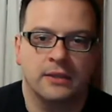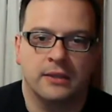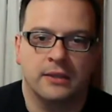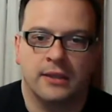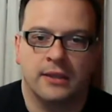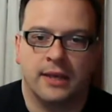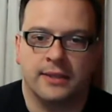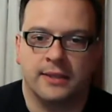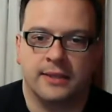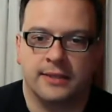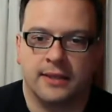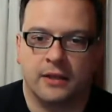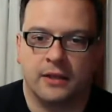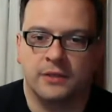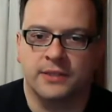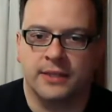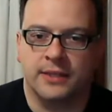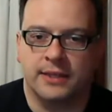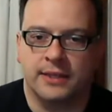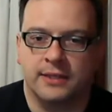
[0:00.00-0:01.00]
at the
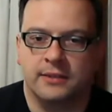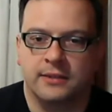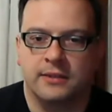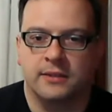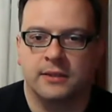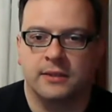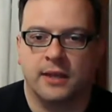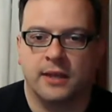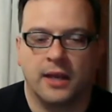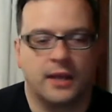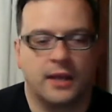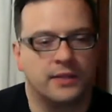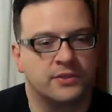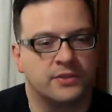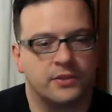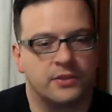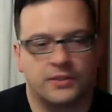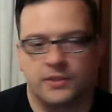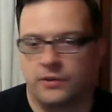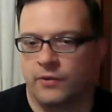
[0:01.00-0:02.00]
Delta, so
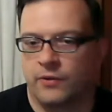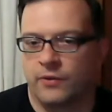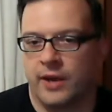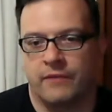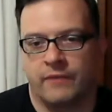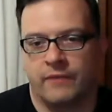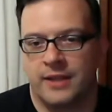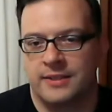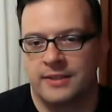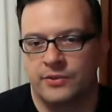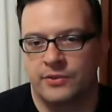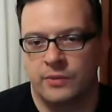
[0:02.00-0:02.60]
it's a great event